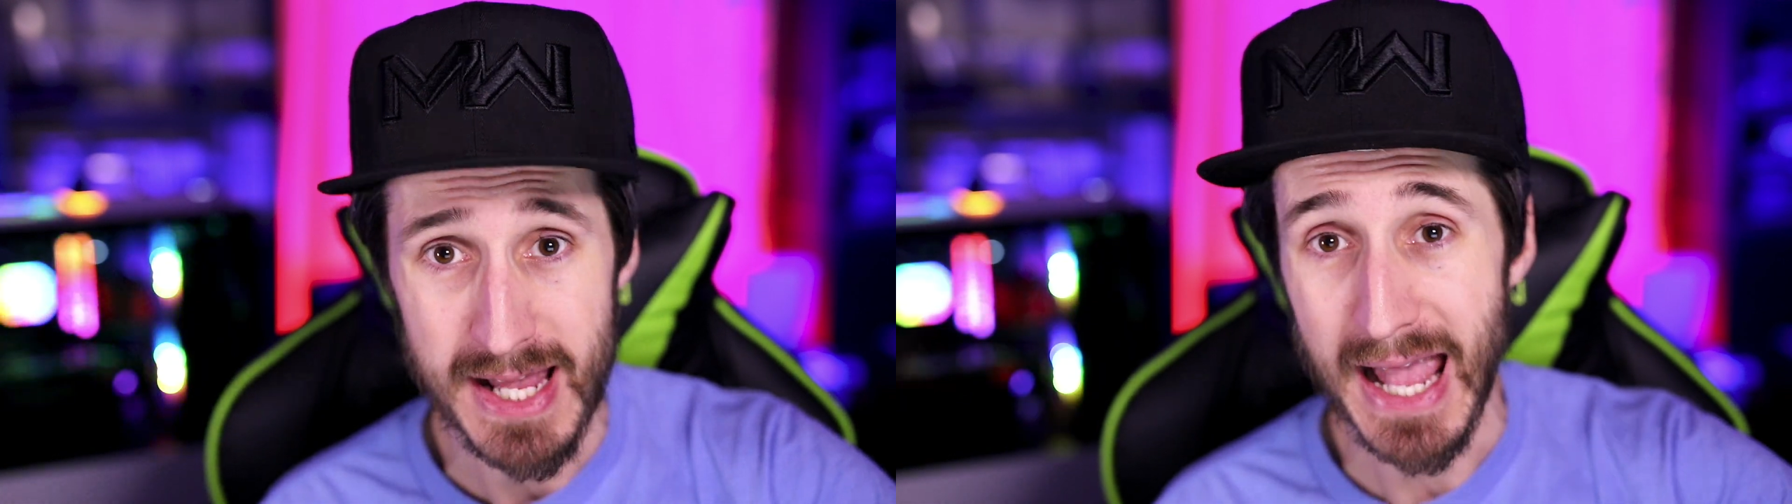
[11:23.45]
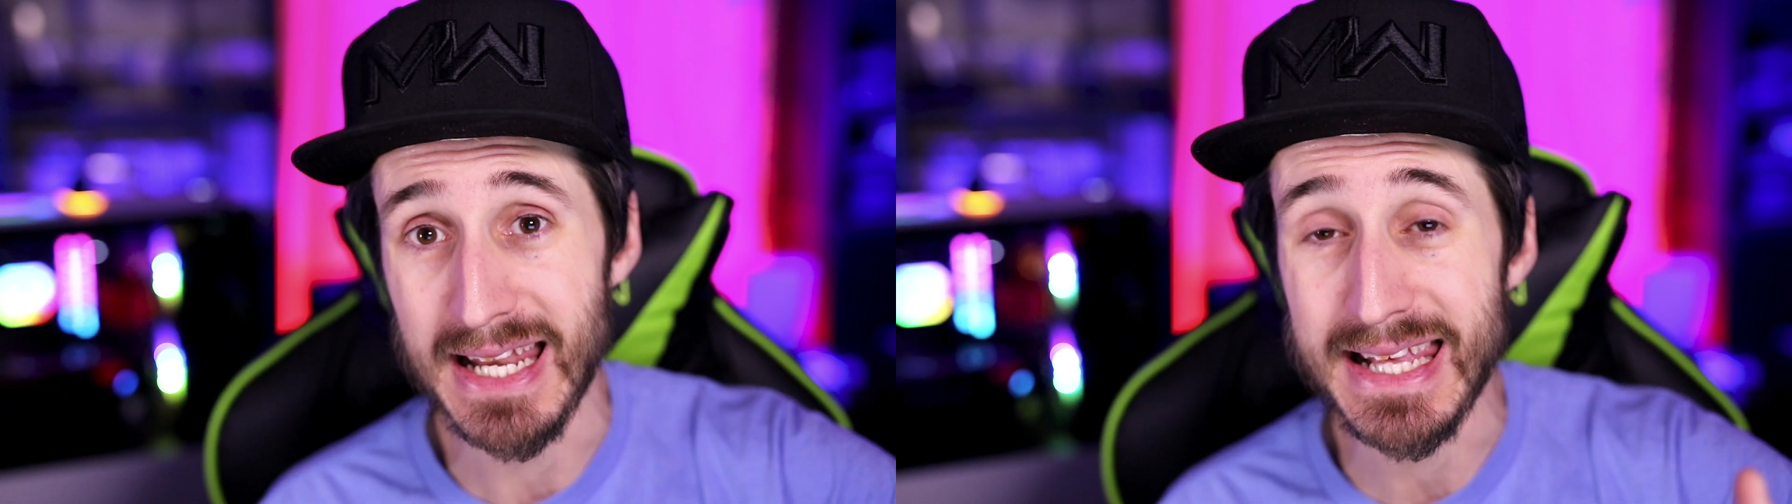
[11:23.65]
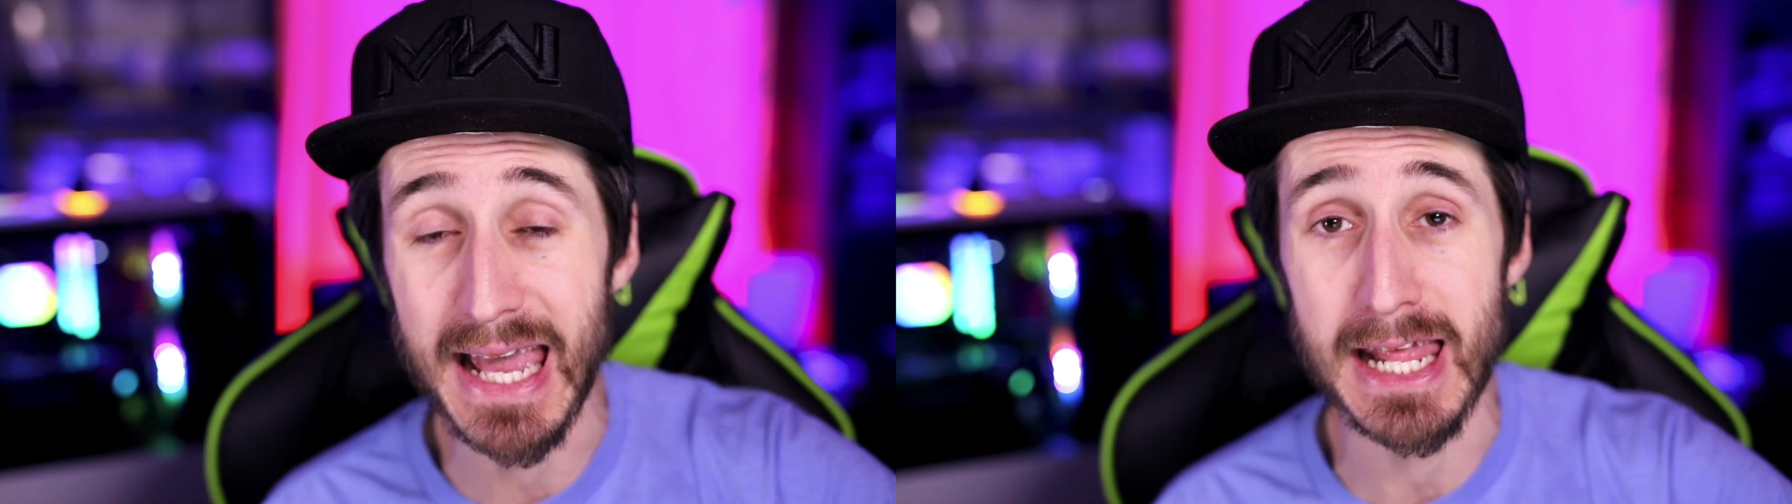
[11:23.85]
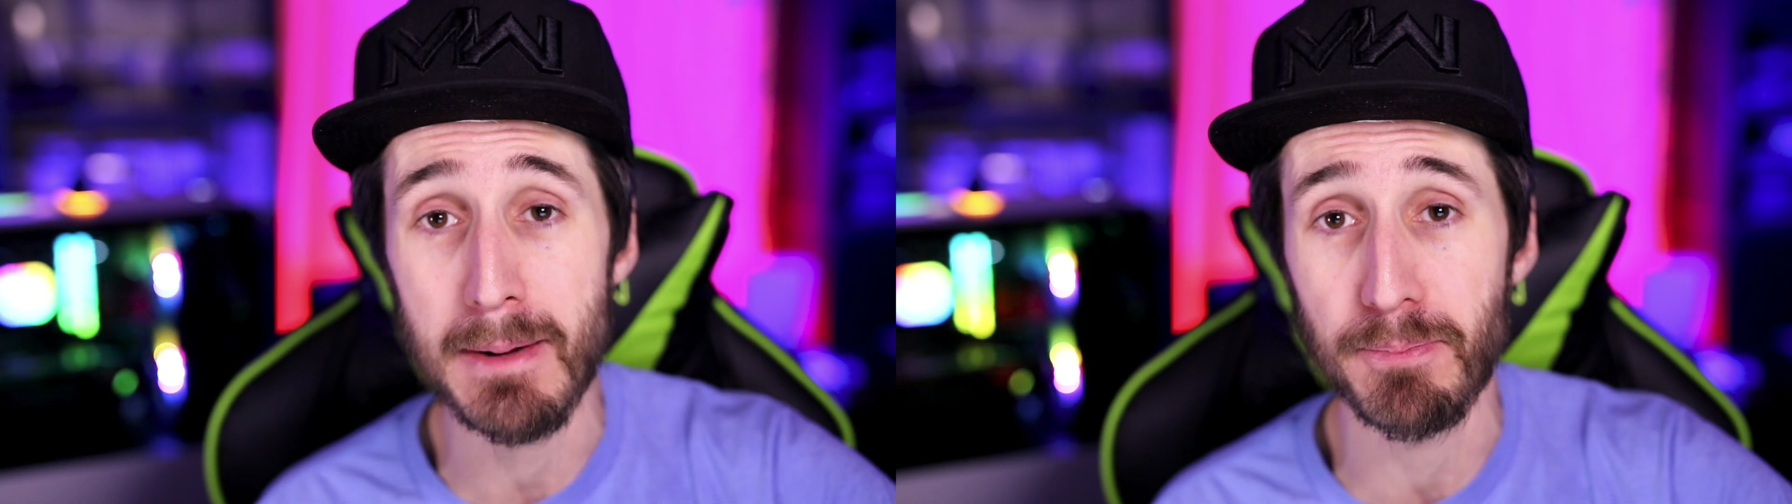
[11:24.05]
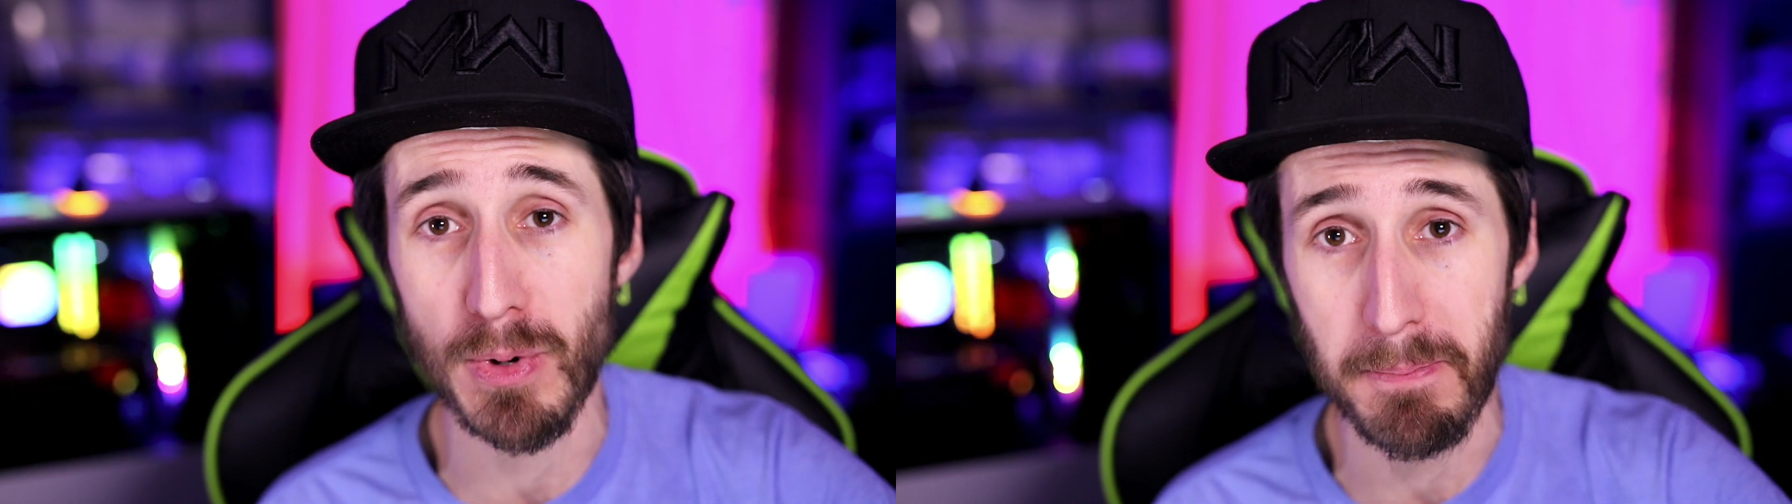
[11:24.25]
and getting
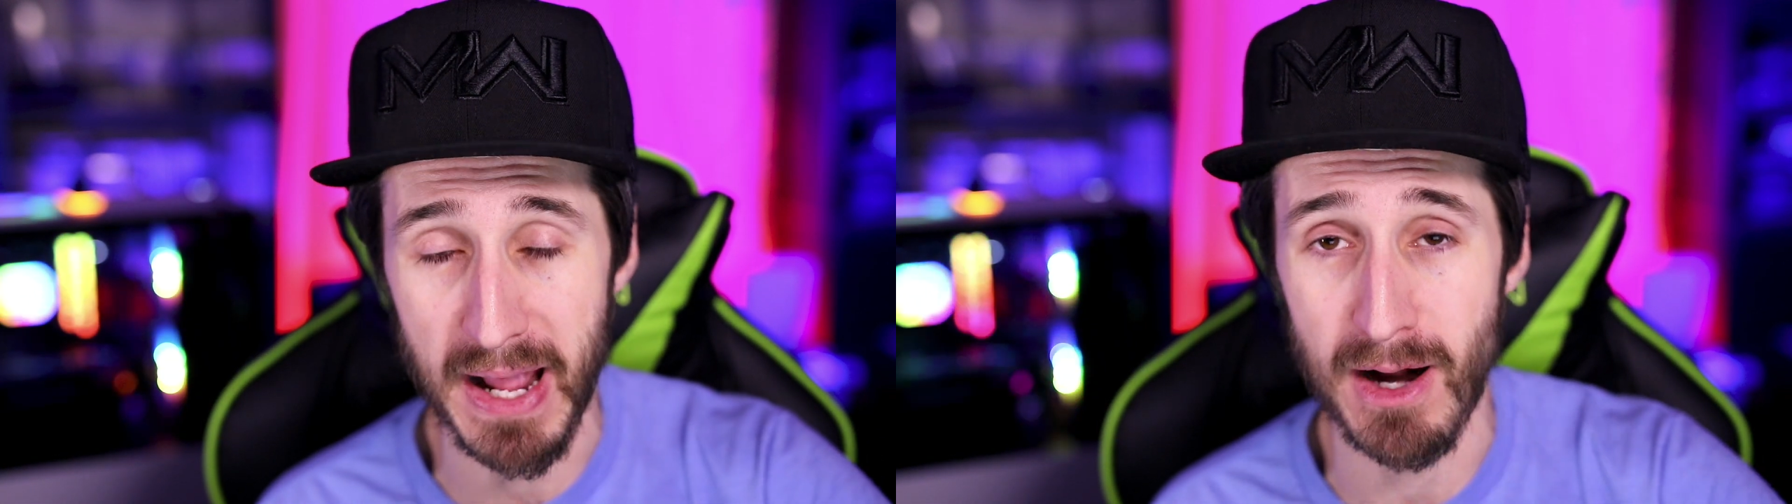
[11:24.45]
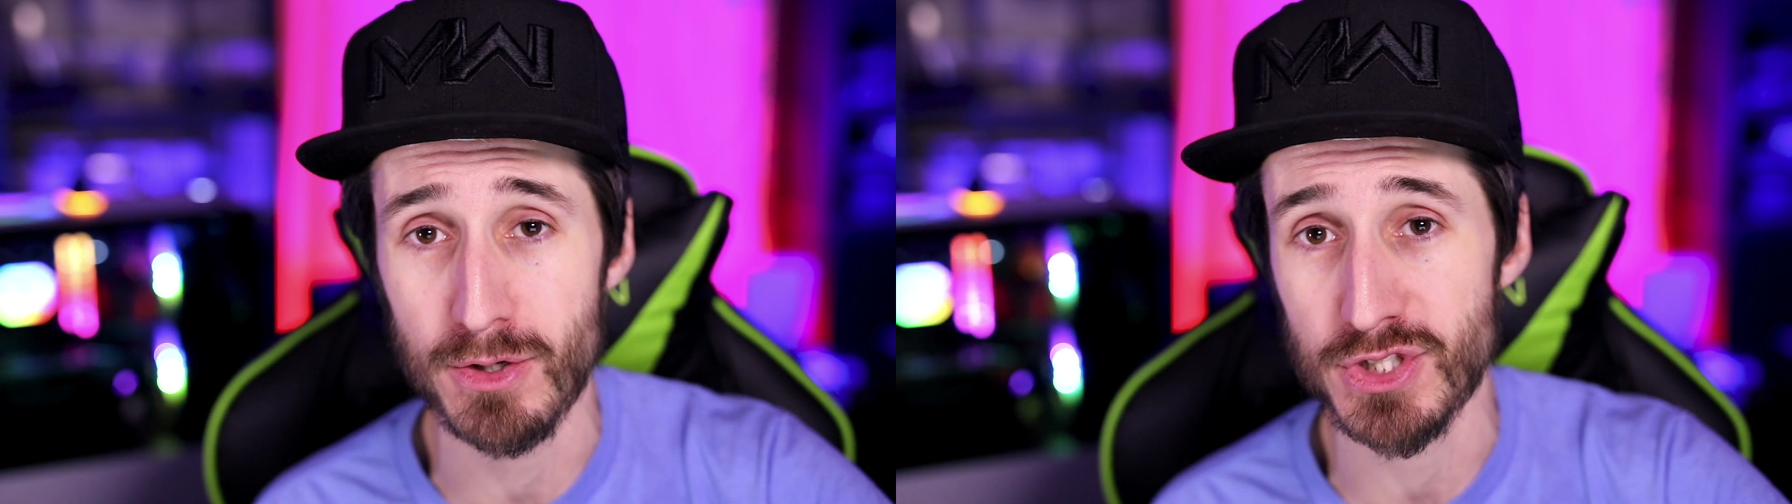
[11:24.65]
prepared